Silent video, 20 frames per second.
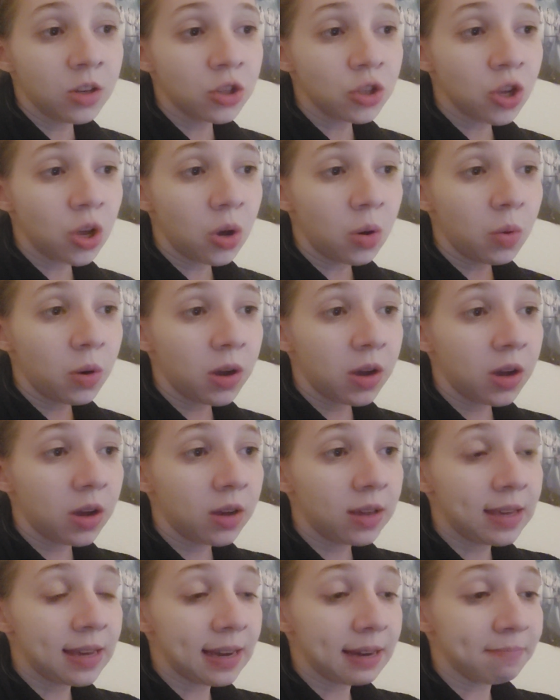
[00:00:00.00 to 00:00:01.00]
So
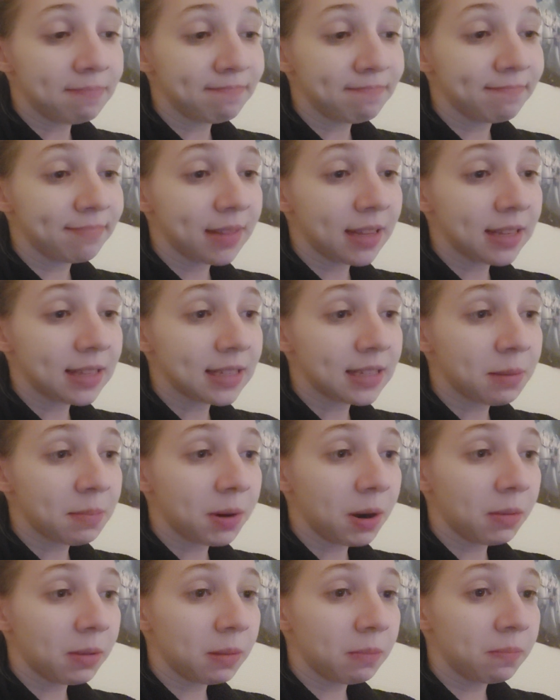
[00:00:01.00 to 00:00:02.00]
yeah, that's a
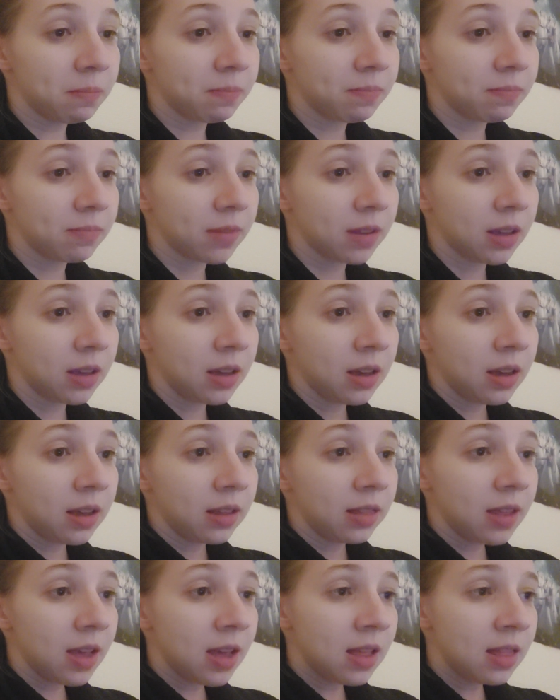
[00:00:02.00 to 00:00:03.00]
problem.
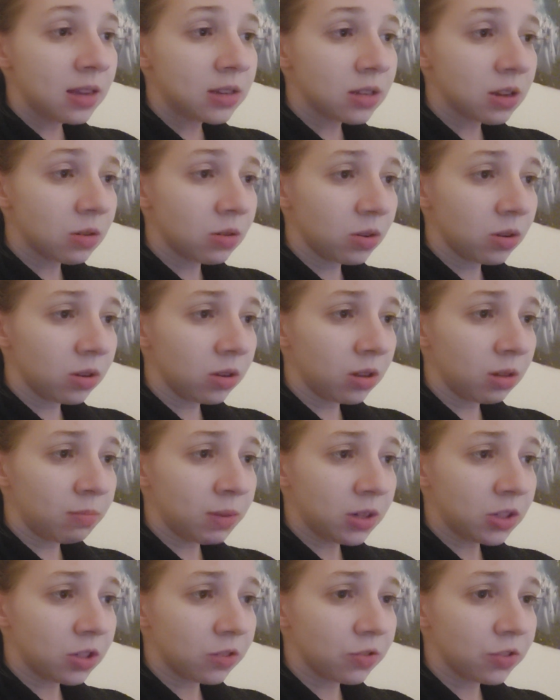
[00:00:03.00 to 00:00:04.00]
Then there's a whole
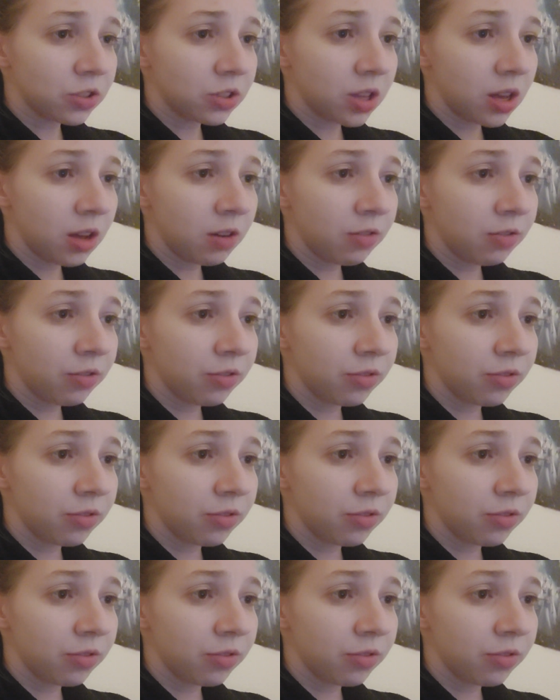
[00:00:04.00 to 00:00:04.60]
bunch of stuff.